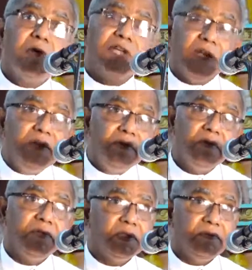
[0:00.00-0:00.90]
can you do
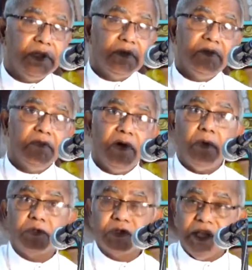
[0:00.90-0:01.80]
with
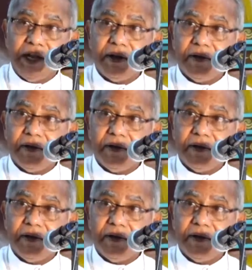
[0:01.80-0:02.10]
vows then?